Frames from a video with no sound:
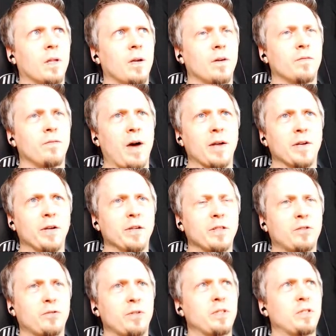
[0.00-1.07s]
find
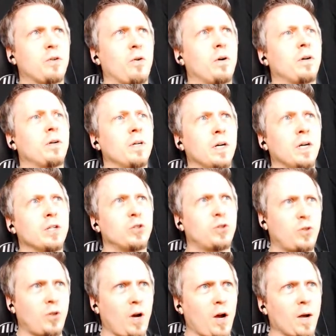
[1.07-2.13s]
nearest tree soil,
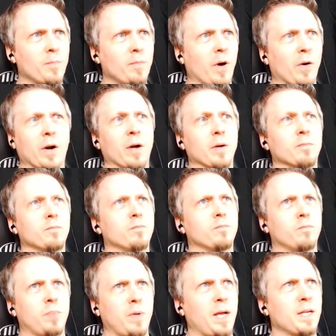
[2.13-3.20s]
chop, or, or
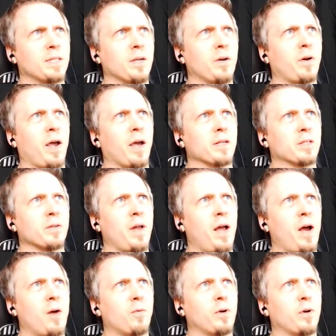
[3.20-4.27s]
place it. Okay, so
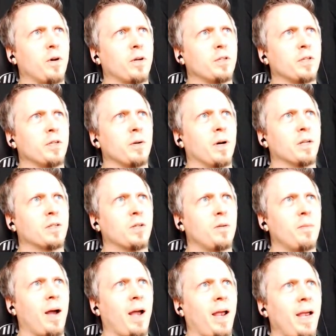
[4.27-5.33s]
now we're going to do until
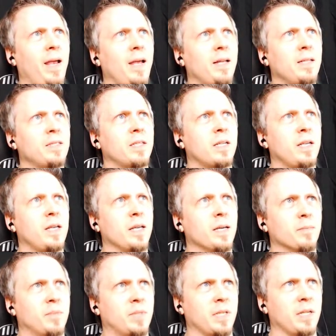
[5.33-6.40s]
my hand's
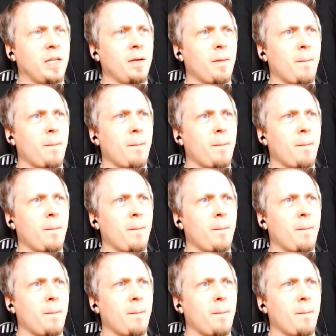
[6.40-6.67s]
empty.